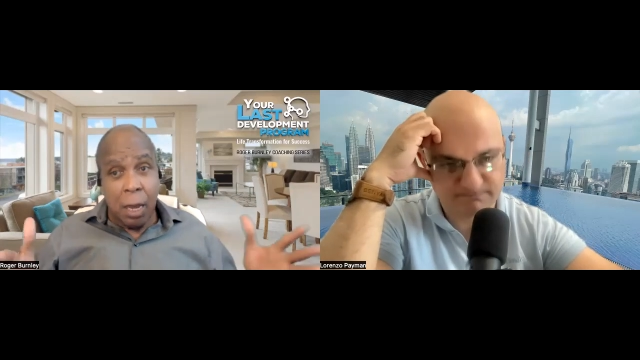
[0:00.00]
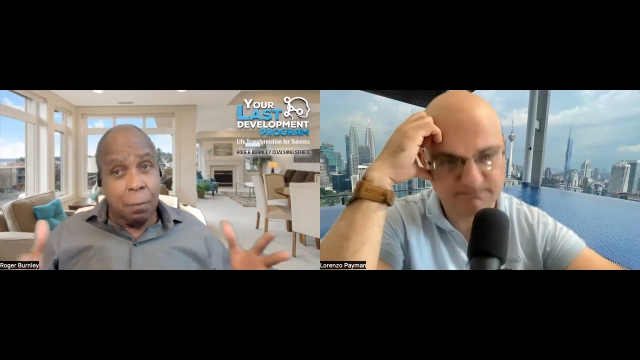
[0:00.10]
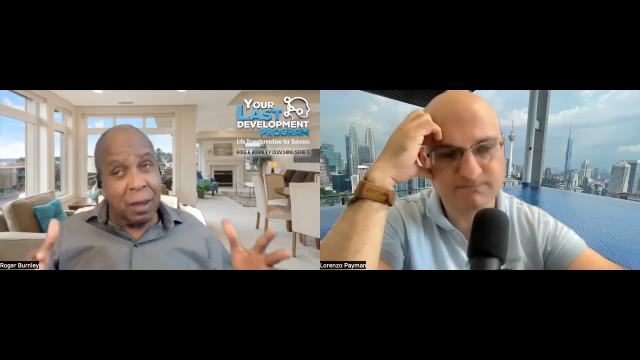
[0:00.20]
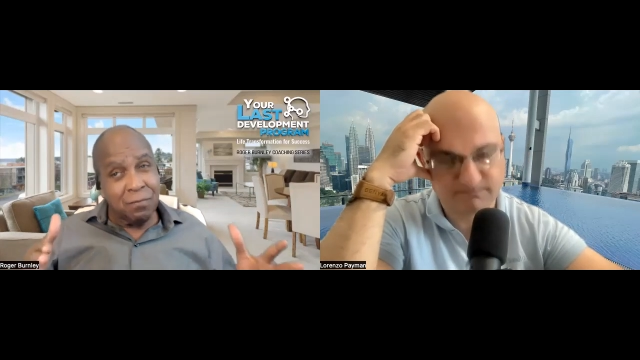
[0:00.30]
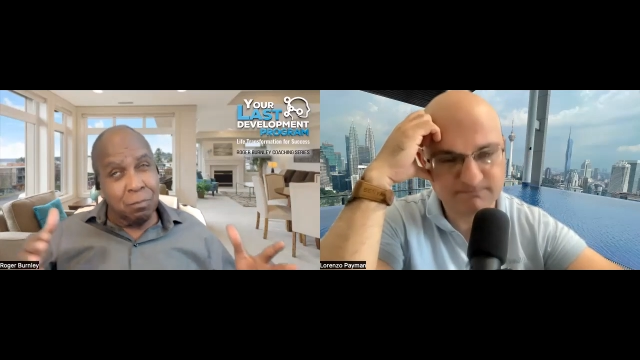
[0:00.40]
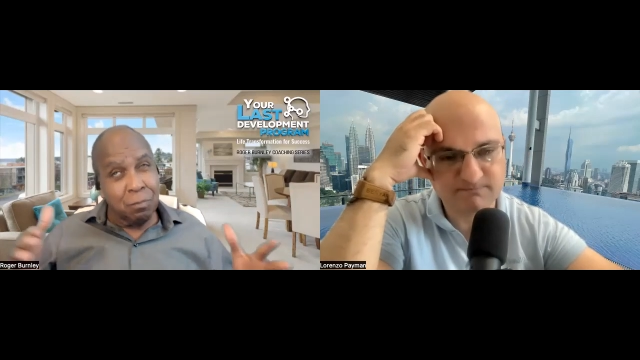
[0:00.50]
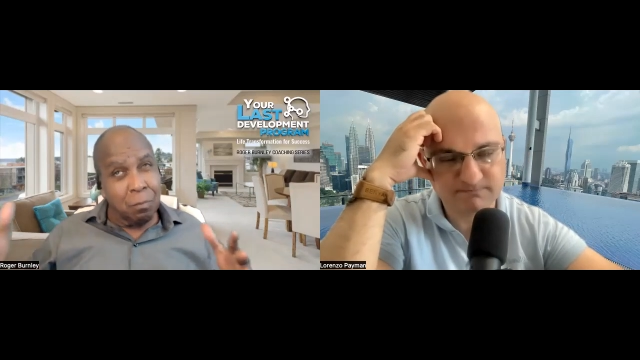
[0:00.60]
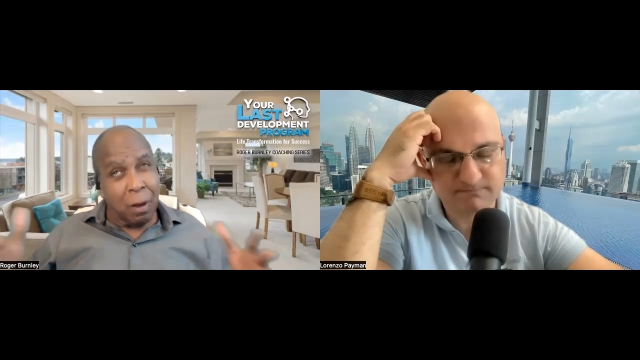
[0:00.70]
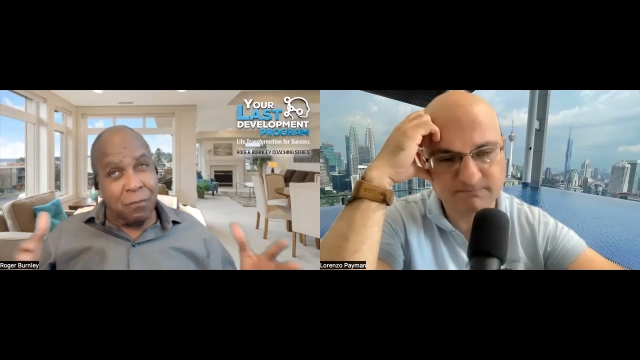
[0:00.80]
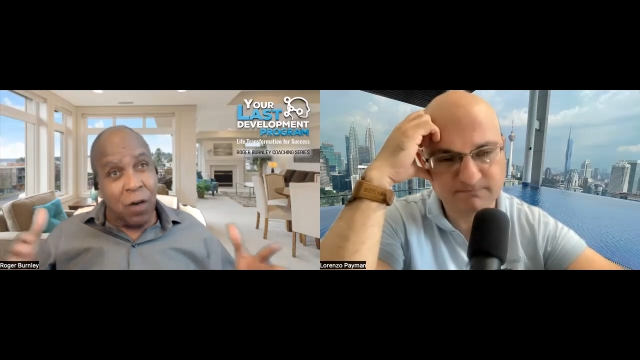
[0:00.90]

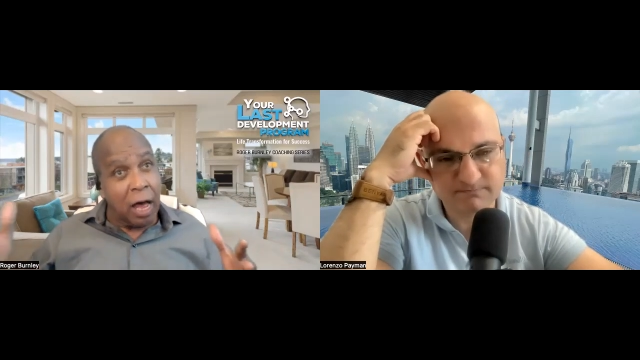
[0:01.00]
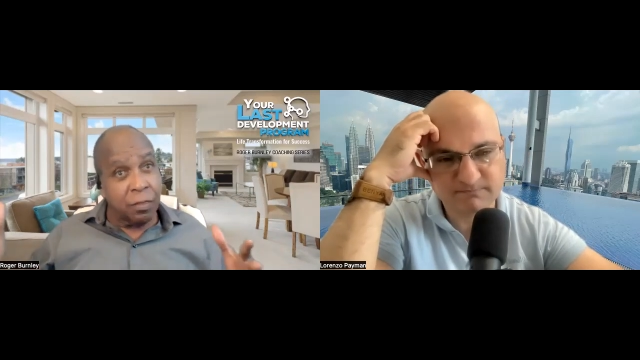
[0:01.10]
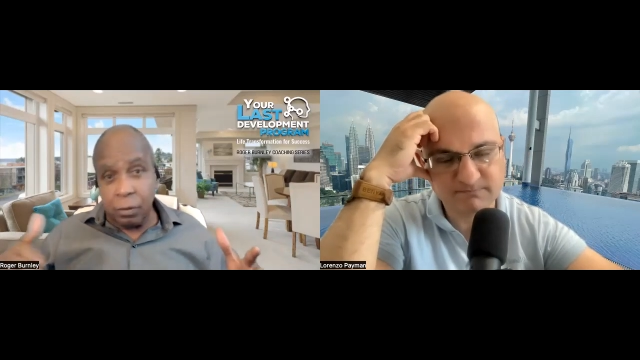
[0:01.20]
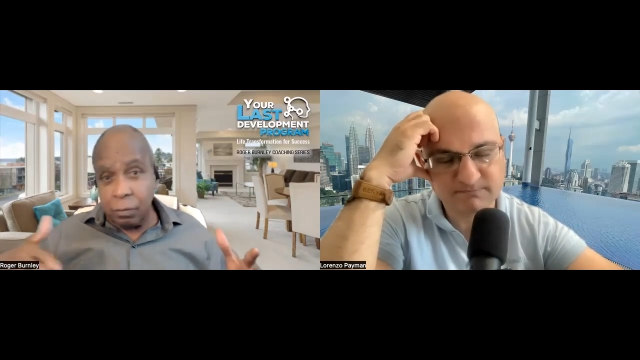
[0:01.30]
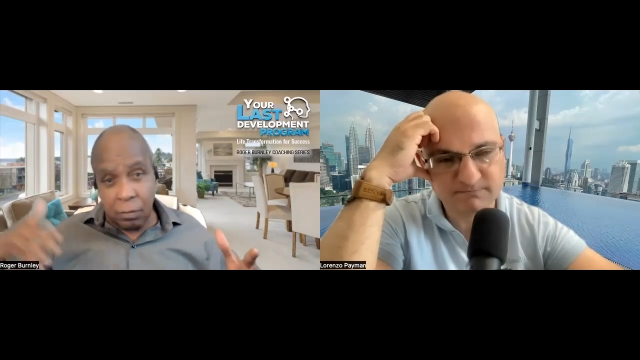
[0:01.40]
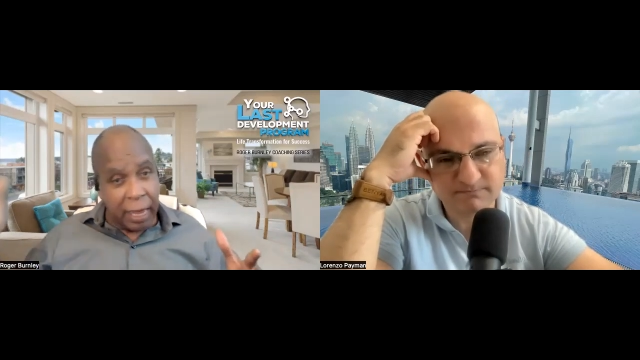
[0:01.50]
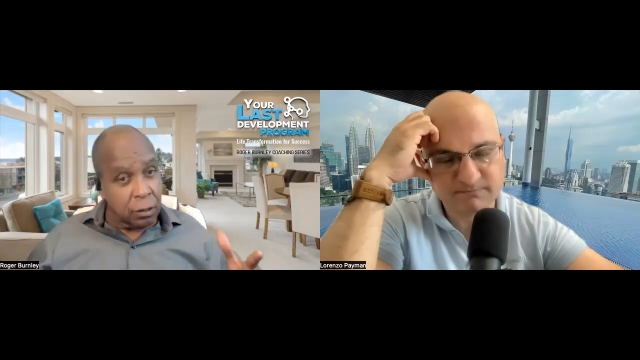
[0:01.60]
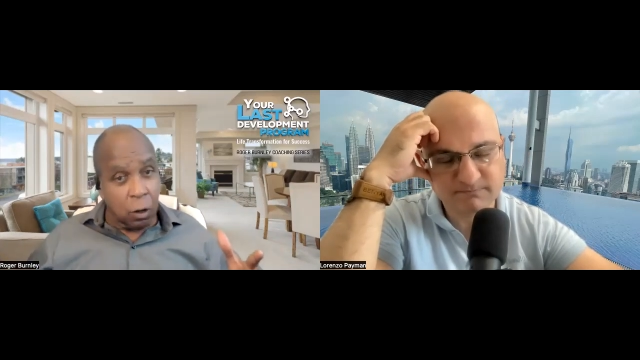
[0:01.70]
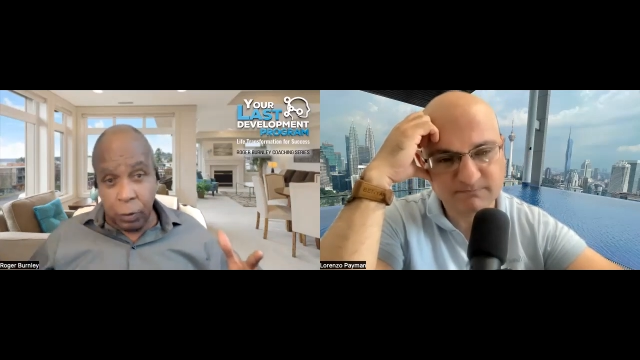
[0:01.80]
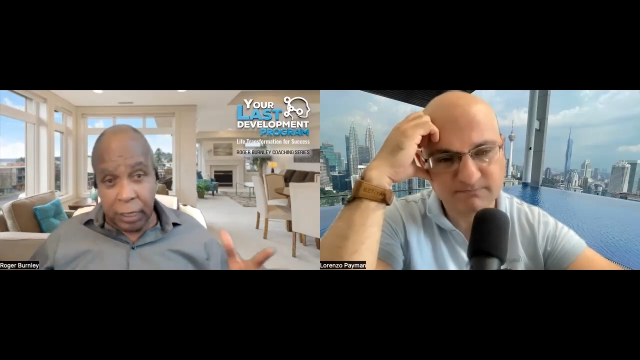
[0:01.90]
Speaker 1: my father had
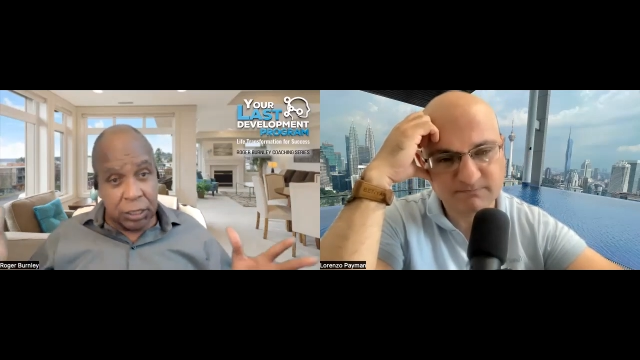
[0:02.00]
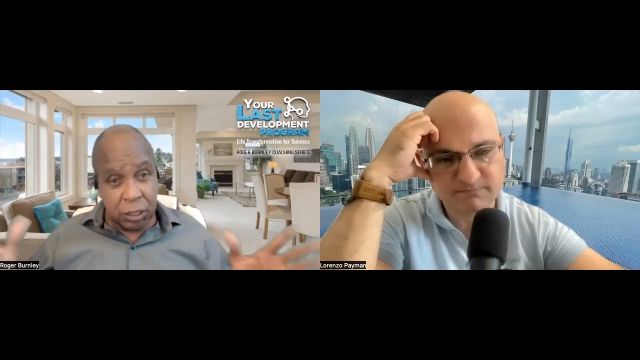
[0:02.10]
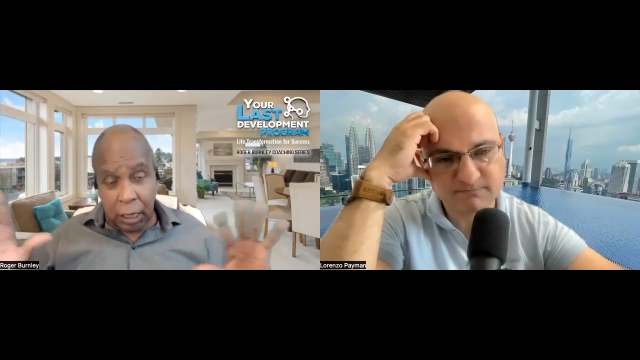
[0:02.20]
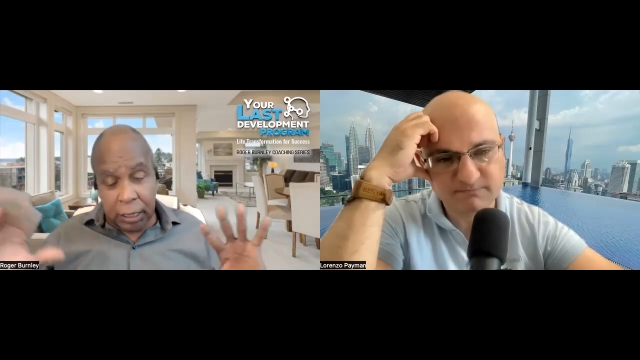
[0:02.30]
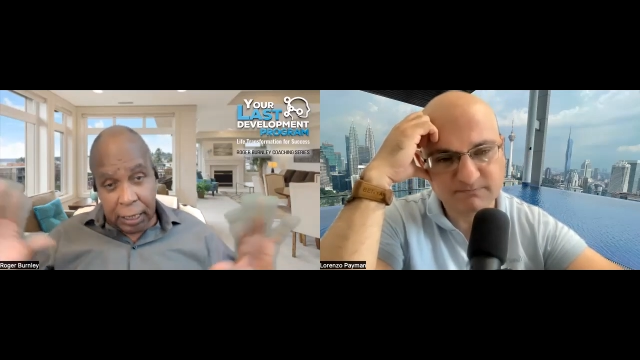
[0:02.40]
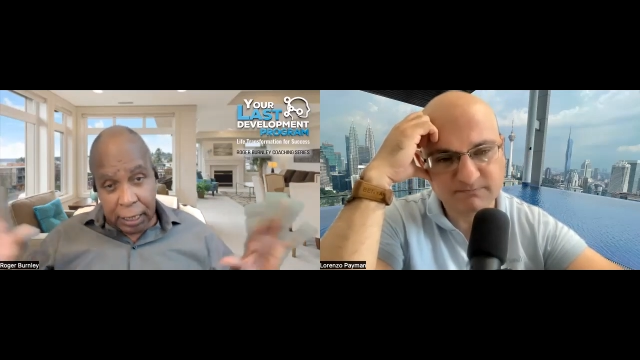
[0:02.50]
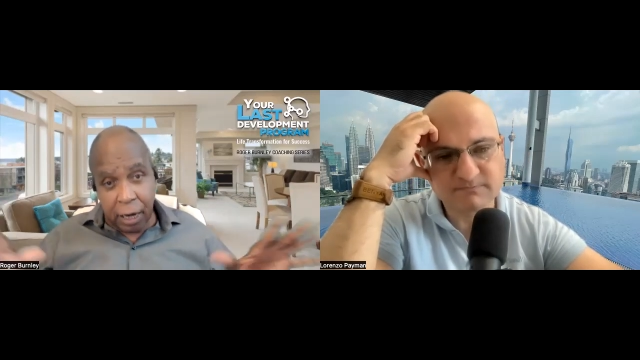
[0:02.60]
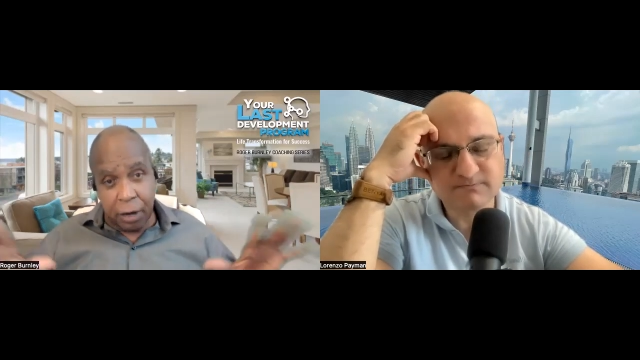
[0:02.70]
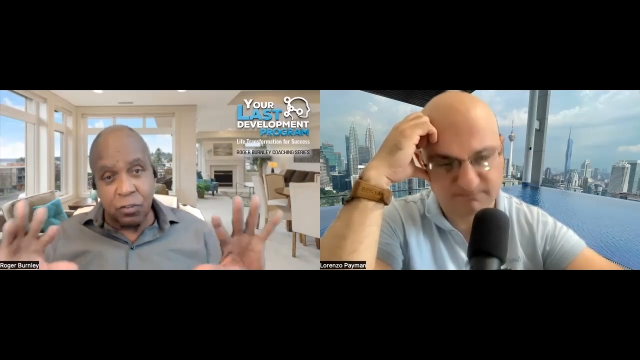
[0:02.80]
no religion at all. He didn't care. His